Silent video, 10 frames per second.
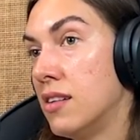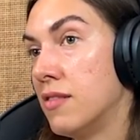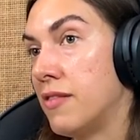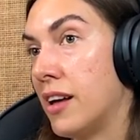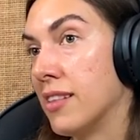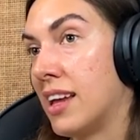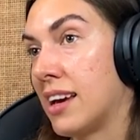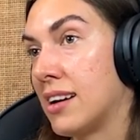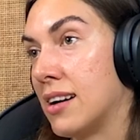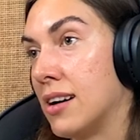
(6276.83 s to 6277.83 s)
felt
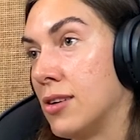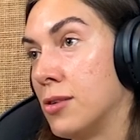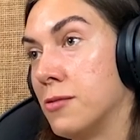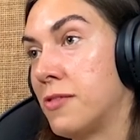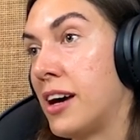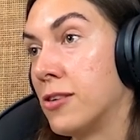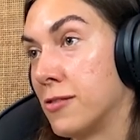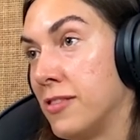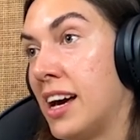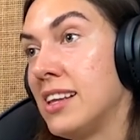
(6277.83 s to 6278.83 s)
like uh, you know fight or
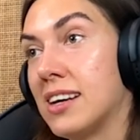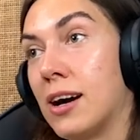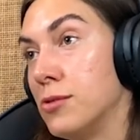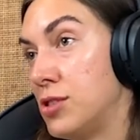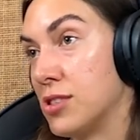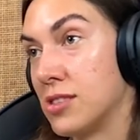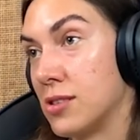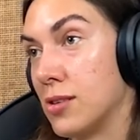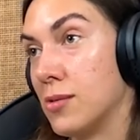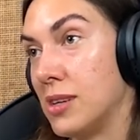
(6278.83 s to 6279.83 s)
flight i would just
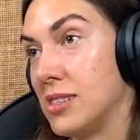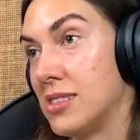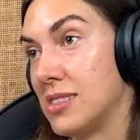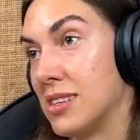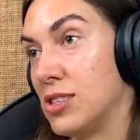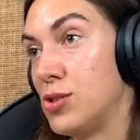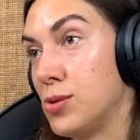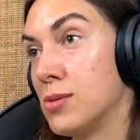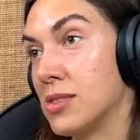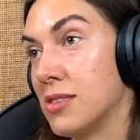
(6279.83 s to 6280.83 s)
always uh,
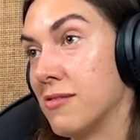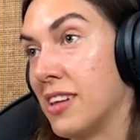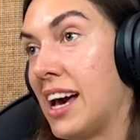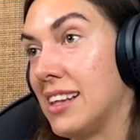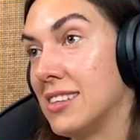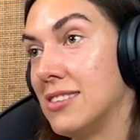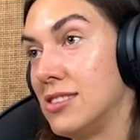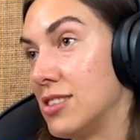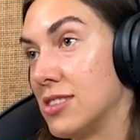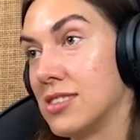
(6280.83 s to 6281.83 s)
choose flight
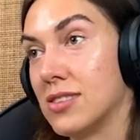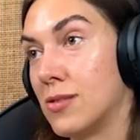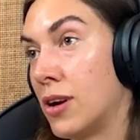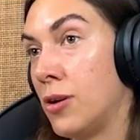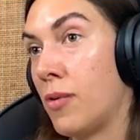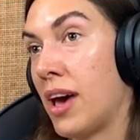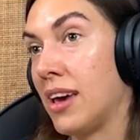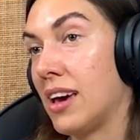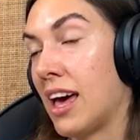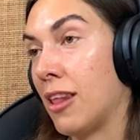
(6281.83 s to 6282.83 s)
just run
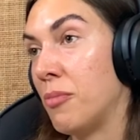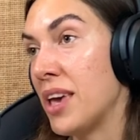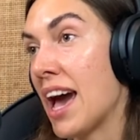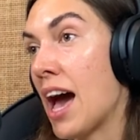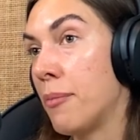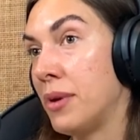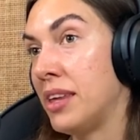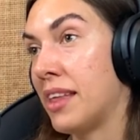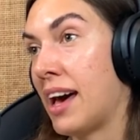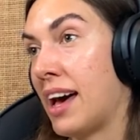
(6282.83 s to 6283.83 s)
away and be
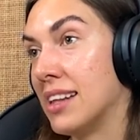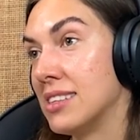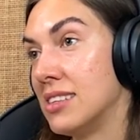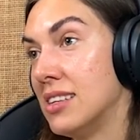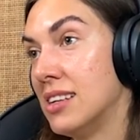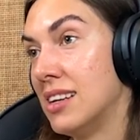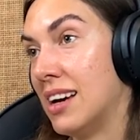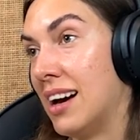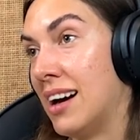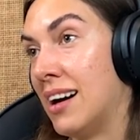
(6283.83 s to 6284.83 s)
happy that
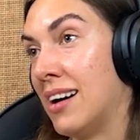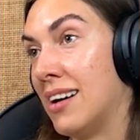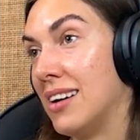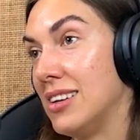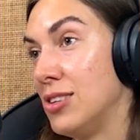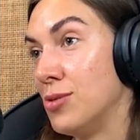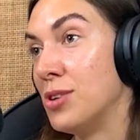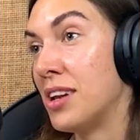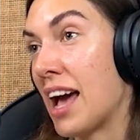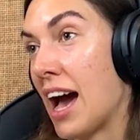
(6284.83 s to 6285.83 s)
uh, you
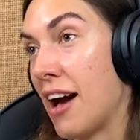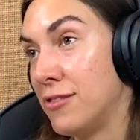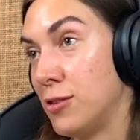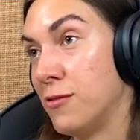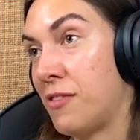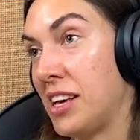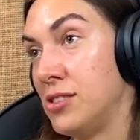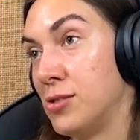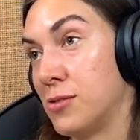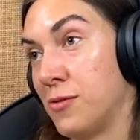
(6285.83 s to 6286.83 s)
didn't have to
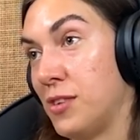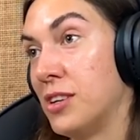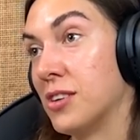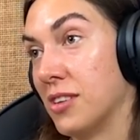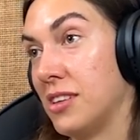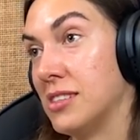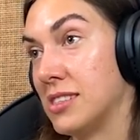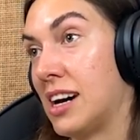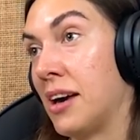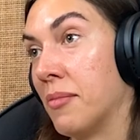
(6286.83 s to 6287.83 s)
face your fear this
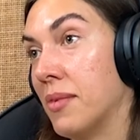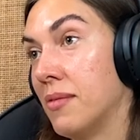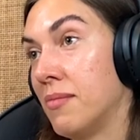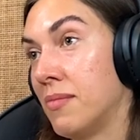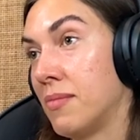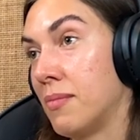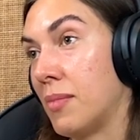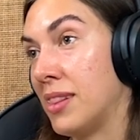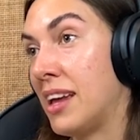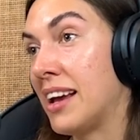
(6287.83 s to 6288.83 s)
time
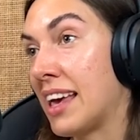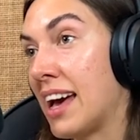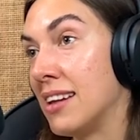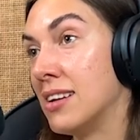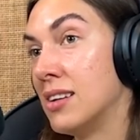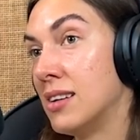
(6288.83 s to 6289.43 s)
but then again